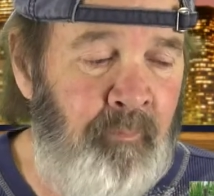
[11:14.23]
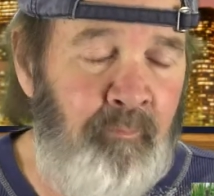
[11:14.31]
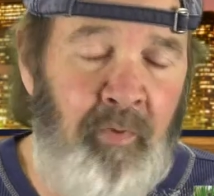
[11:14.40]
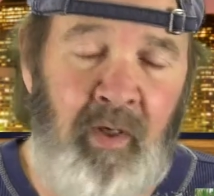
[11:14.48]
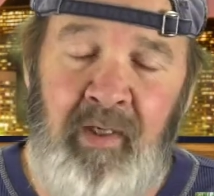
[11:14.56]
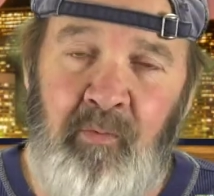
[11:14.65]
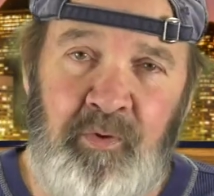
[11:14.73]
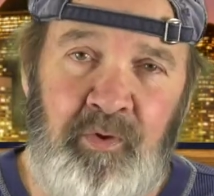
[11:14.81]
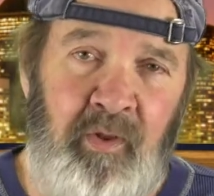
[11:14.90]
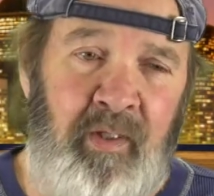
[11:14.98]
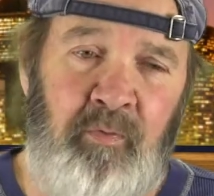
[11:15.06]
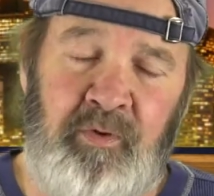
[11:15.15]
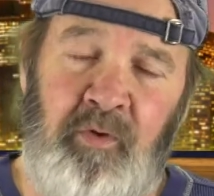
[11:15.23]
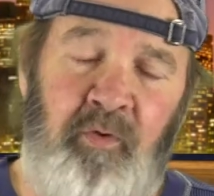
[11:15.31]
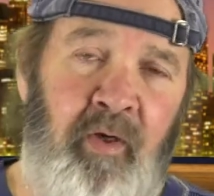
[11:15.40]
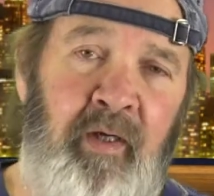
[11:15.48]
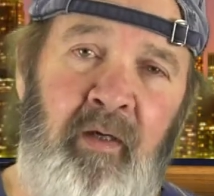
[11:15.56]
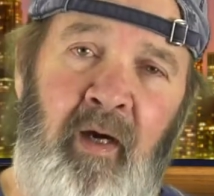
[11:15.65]
But he was a
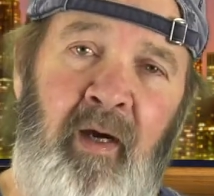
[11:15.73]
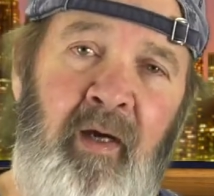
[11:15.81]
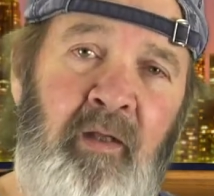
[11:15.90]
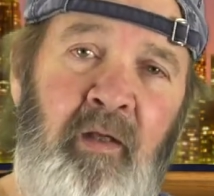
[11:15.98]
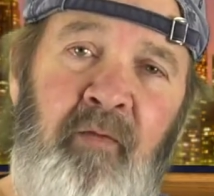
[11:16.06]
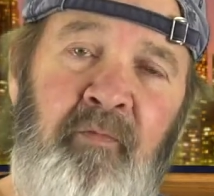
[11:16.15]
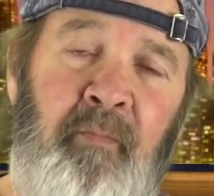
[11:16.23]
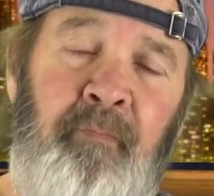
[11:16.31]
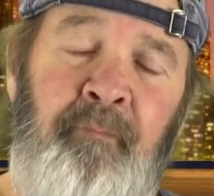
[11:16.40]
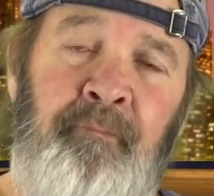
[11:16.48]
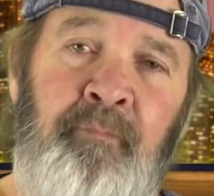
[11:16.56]
great guy. I loved him.